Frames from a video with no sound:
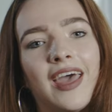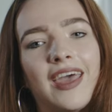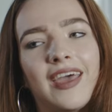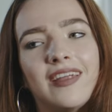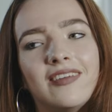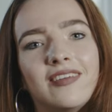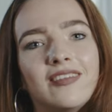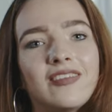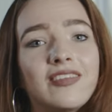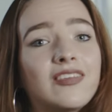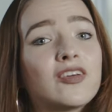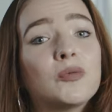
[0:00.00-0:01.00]
And
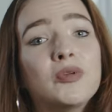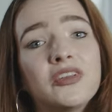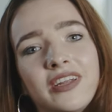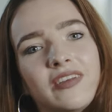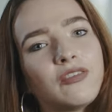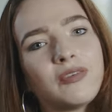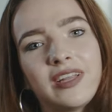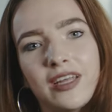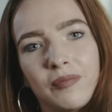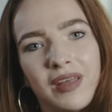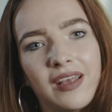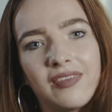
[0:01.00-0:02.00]
the community is
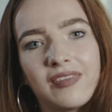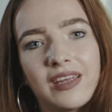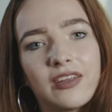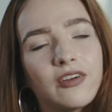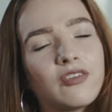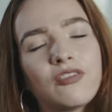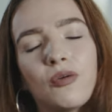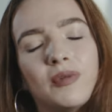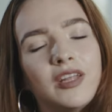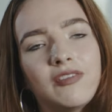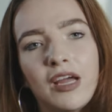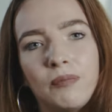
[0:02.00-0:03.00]
really amazing. There are so
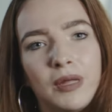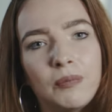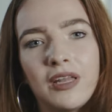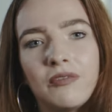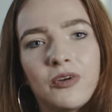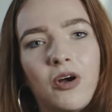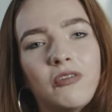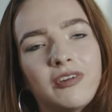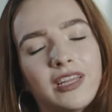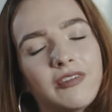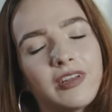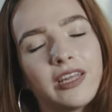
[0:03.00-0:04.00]
many great people and we're all
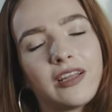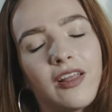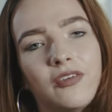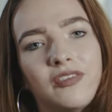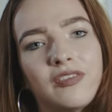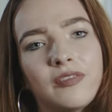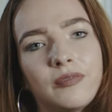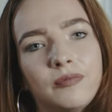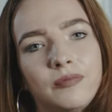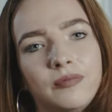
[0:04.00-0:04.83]
really, really close.